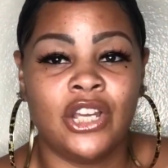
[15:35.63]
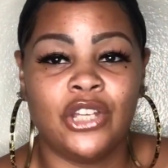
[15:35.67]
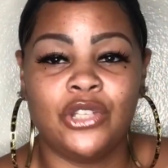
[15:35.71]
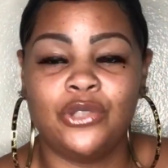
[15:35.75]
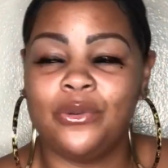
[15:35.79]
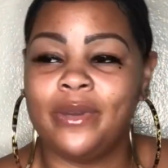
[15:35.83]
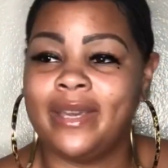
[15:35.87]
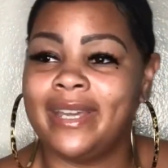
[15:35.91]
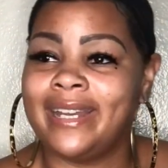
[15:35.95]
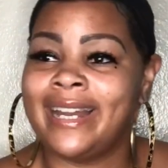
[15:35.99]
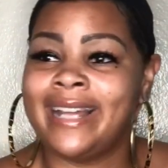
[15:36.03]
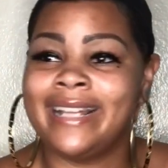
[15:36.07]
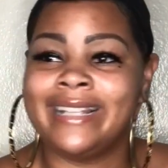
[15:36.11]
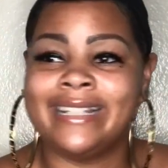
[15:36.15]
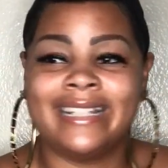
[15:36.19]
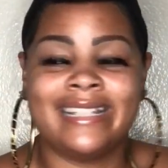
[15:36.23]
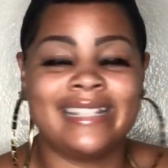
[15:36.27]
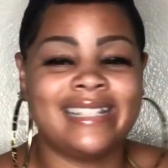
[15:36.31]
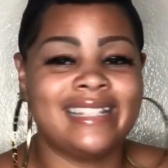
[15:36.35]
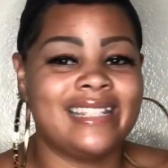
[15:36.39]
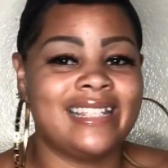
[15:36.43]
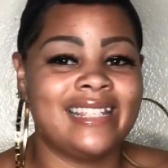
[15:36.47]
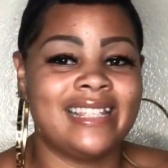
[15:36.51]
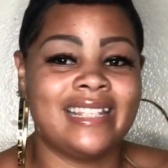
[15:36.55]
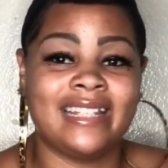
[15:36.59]
You cannot
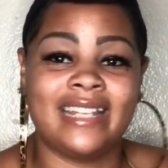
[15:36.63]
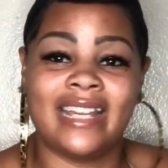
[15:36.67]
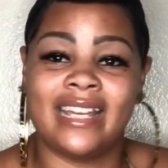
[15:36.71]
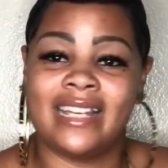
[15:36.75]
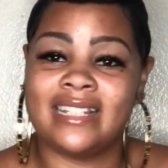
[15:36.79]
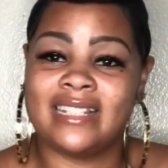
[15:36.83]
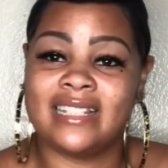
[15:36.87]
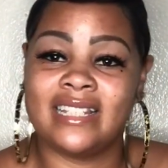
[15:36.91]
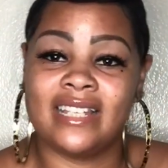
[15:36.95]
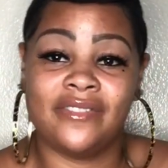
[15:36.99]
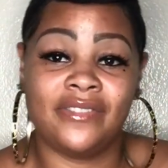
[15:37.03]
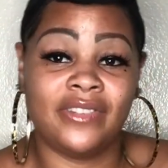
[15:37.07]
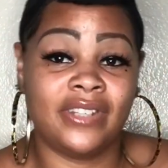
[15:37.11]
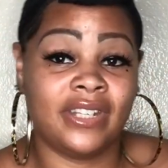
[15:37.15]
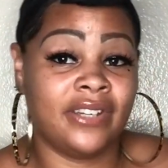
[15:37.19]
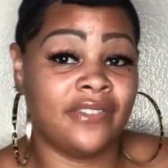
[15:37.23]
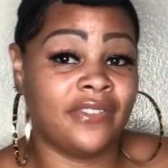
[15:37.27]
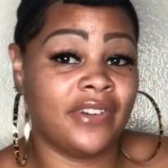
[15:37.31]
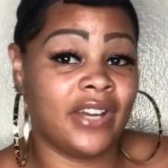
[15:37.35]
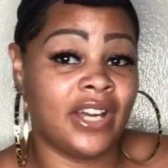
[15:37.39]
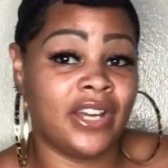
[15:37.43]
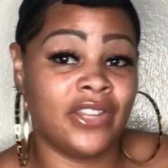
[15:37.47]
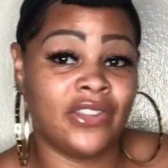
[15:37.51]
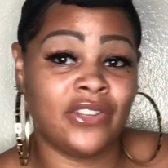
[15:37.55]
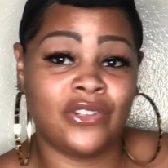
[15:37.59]
listen to the negativity of
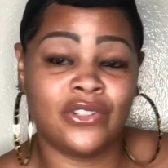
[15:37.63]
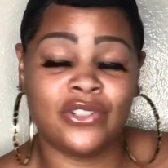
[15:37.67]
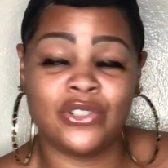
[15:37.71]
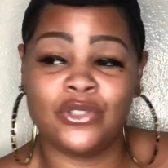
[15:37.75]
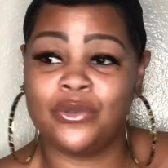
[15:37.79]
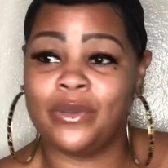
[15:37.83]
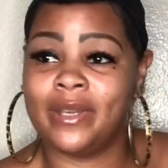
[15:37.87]
others.